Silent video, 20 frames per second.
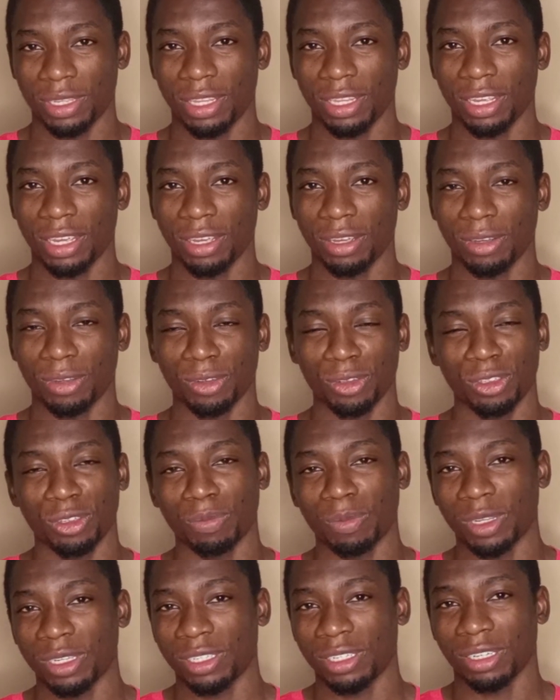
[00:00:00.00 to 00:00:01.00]
their
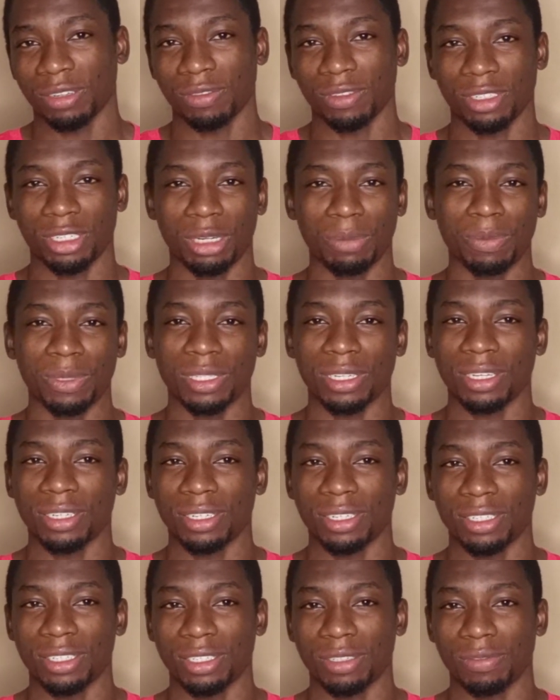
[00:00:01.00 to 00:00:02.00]
customer service
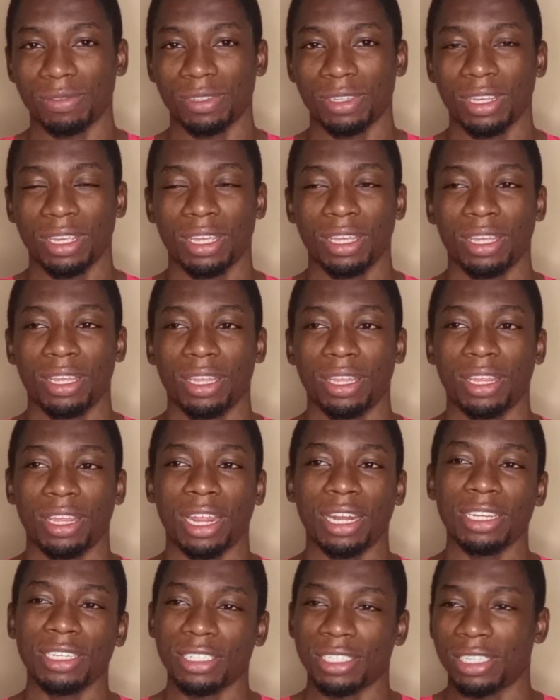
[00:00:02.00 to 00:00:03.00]
representatives,
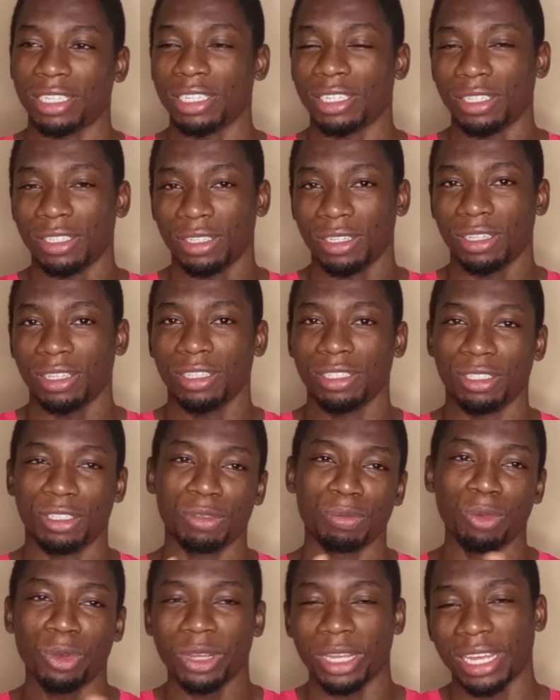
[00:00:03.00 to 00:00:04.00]
at least the
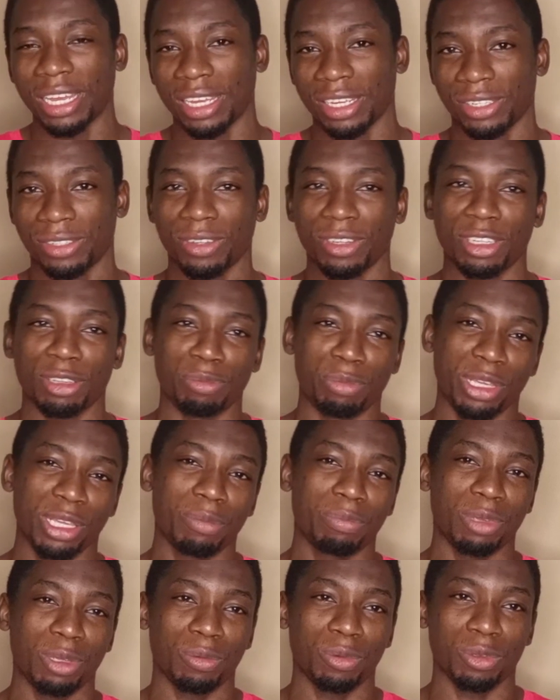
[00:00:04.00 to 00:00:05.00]
small guys, not the
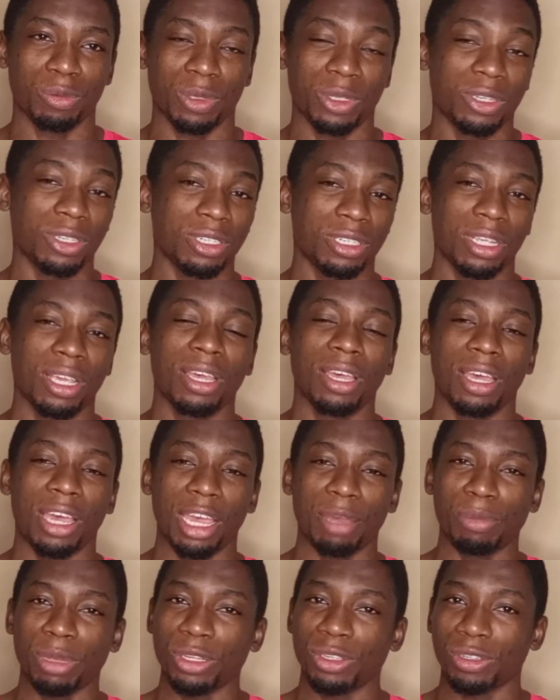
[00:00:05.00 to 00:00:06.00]
big people, because
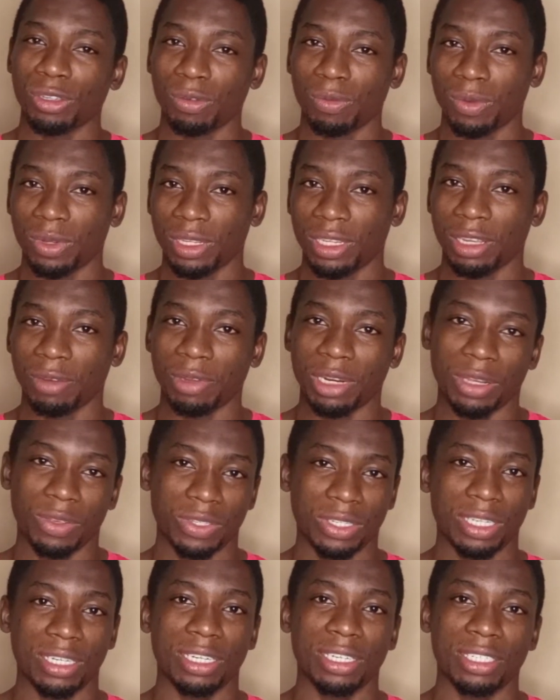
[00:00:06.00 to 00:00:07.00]
I met someone there when I
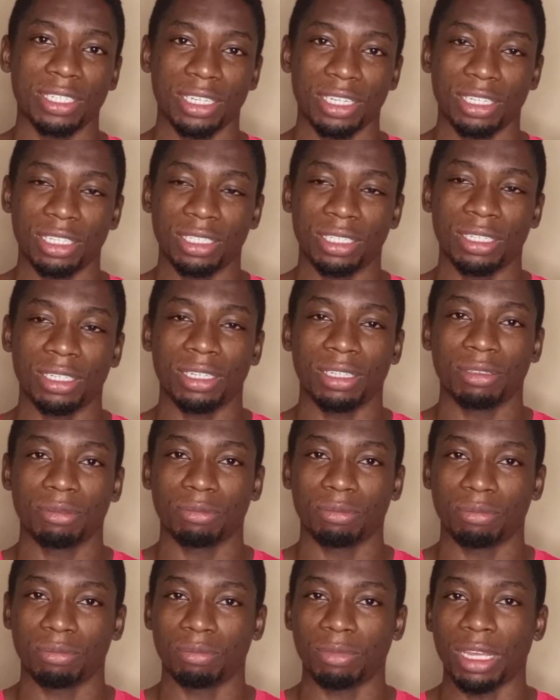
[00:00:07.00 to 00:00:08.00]
was creating the
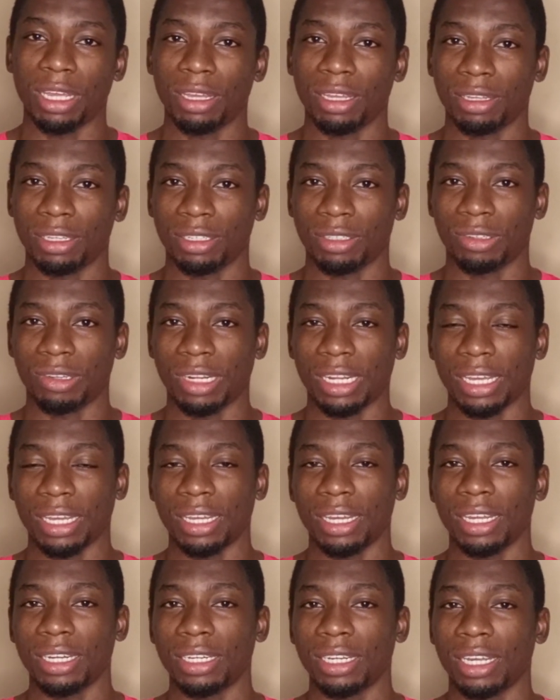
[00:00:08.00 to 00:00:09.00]
dollar
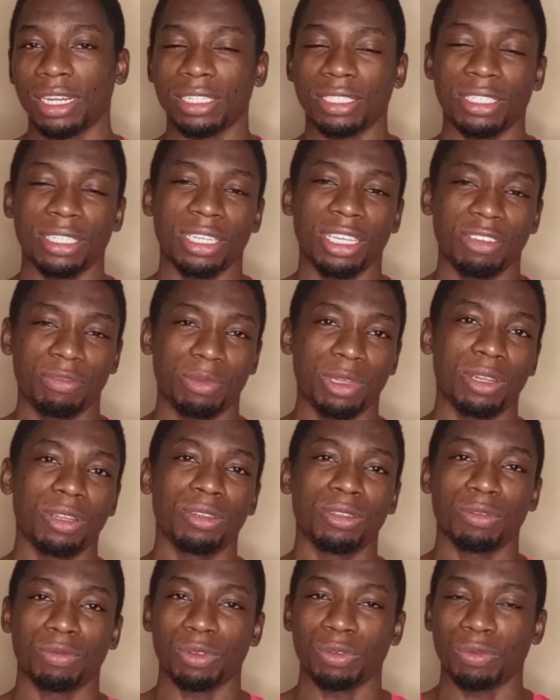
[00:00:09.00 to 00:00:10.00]
card, and she gave me a
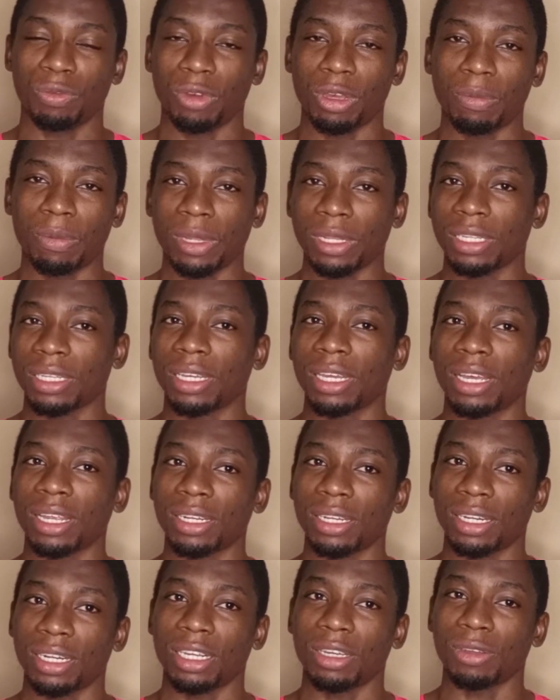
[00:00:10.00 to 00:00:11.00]
lot of info about the card,
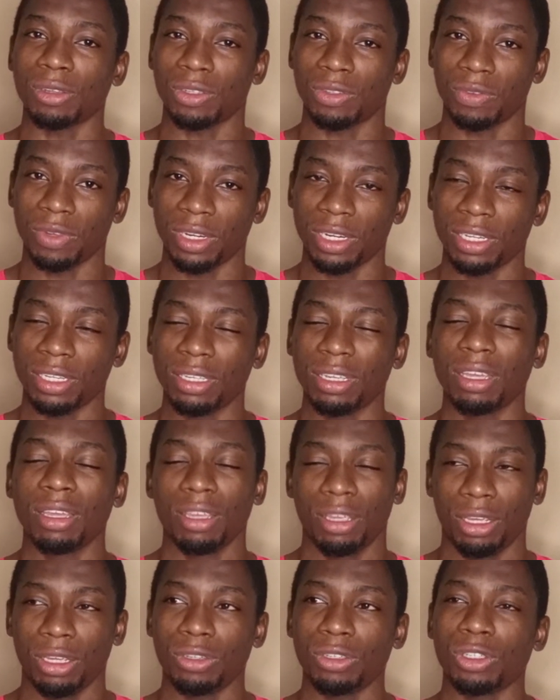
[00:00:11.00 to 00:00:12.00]
and I was very,
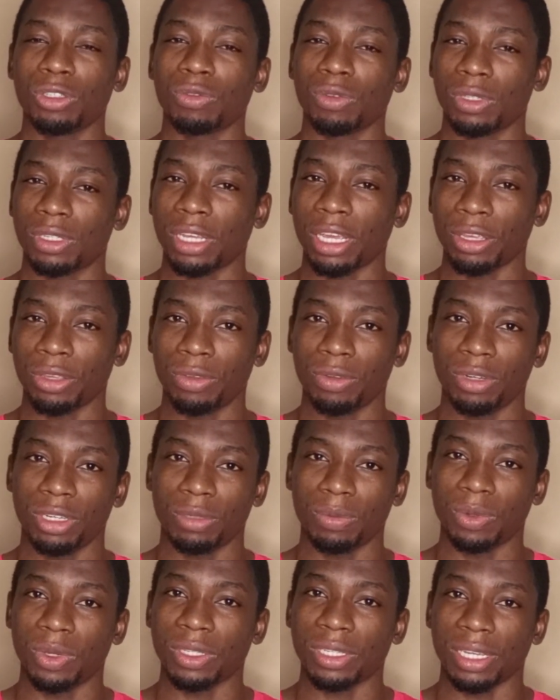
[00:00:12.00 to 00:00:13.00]
it was accurate
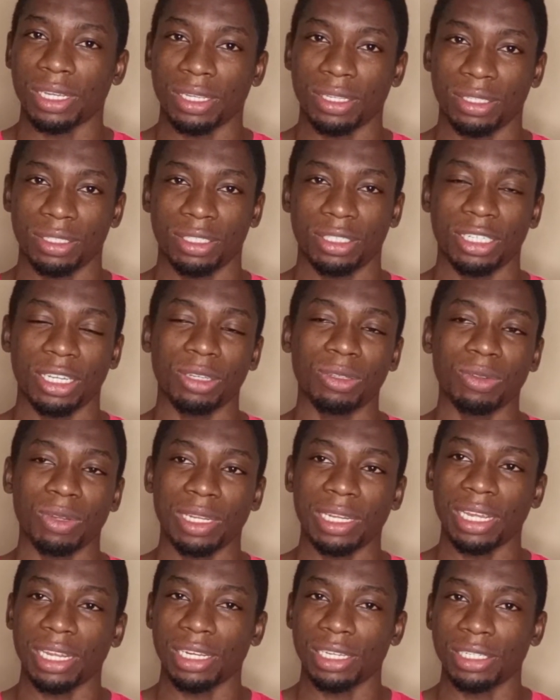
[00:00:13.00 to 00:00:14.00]
because I checked
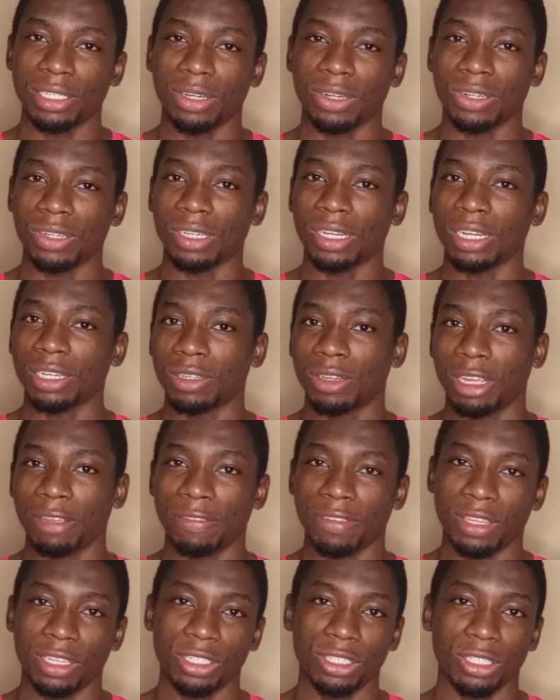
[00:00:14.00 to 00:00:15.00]
online later on and
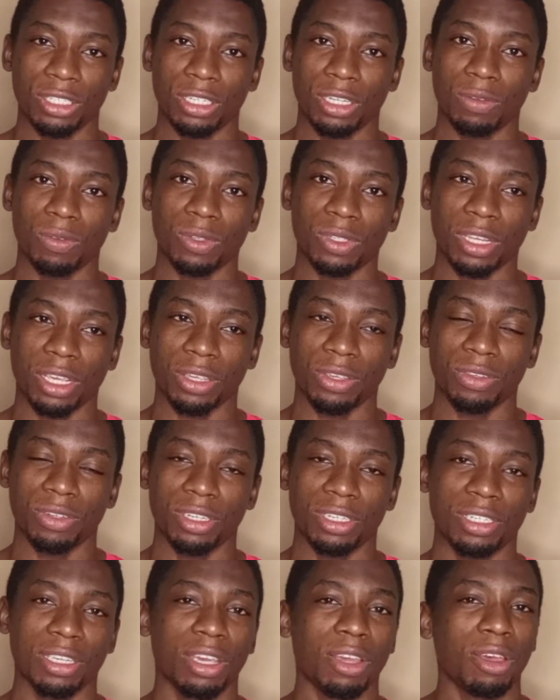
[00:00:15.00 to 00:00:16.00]
everything she said was
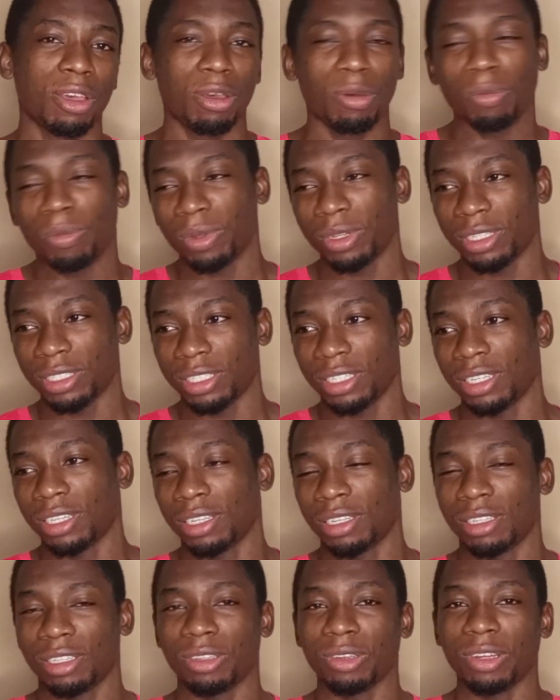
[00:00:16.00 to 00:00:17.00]
accurate. But
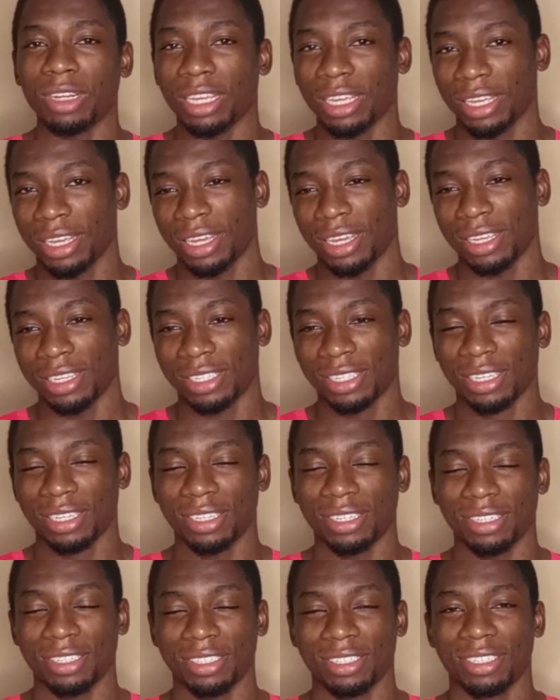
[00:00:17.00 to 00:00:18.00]
the other
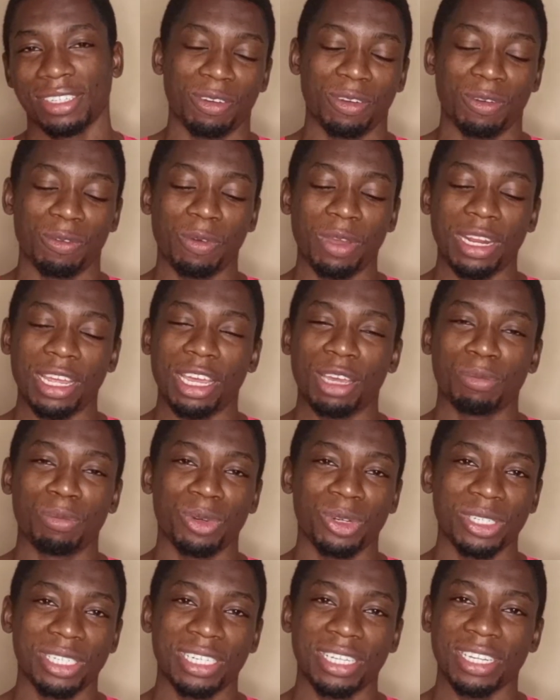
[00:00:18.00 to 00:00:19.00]
guys, when I
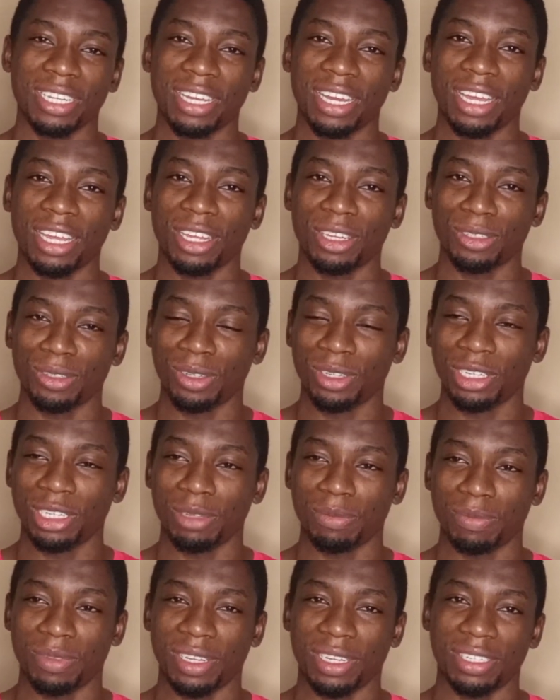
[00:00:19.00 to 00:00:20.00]
approached the guy and told
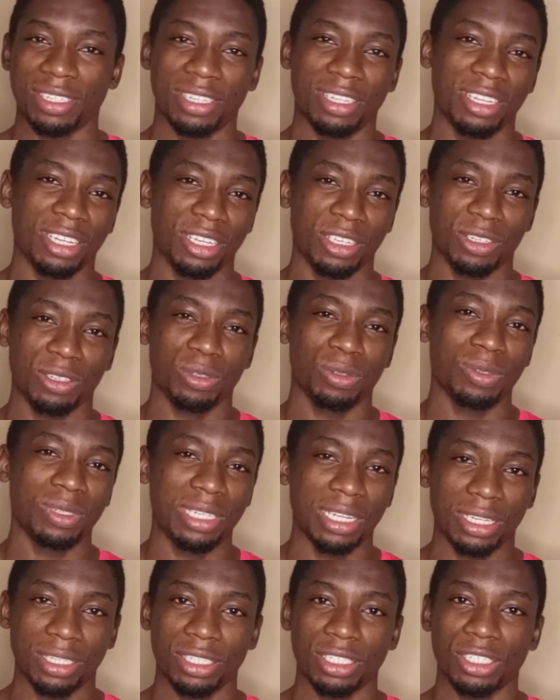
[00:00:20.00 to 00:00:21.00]
him that there is no
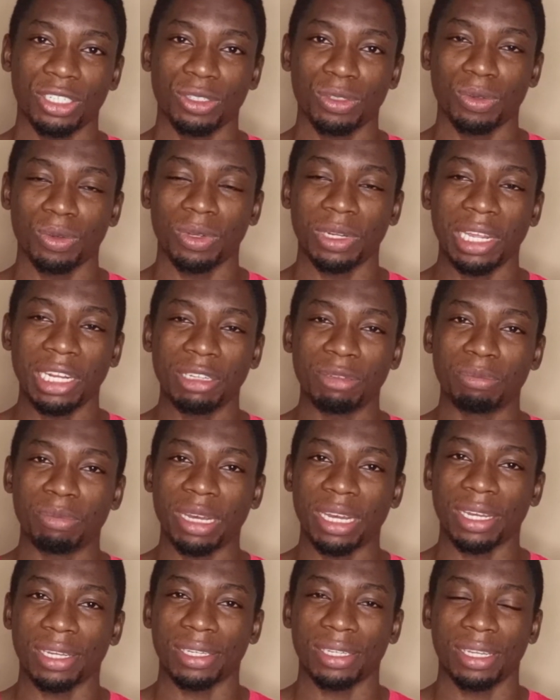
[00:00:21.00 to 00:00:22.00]
10-digit code at the
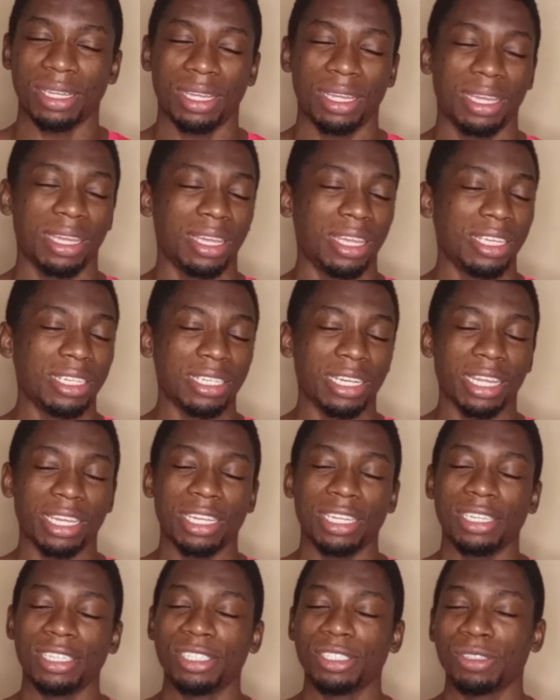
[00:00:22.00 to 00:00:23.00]
back, it's like
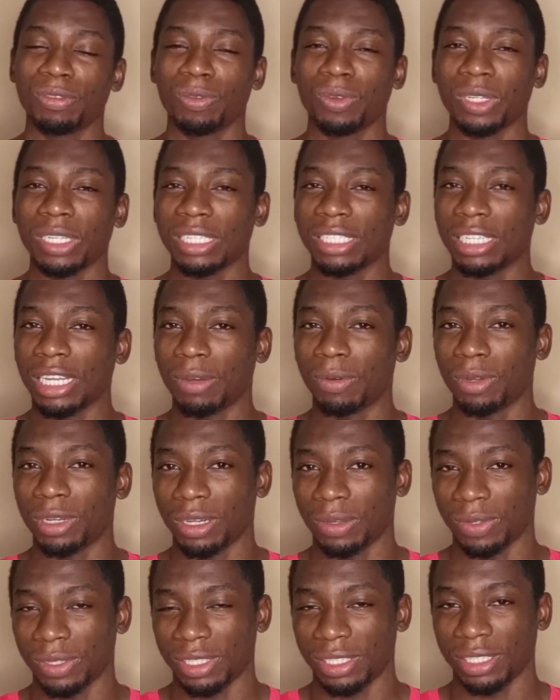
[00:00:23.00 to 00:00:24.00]
he didn't even understand what
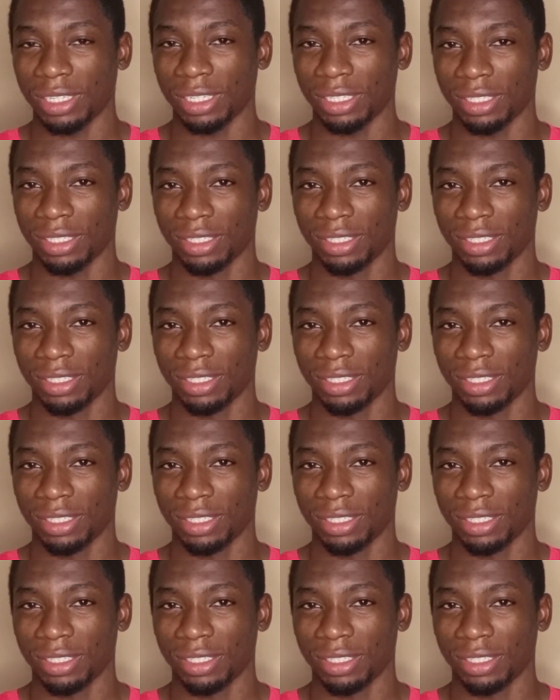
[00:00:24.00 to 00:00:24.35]
I was saying.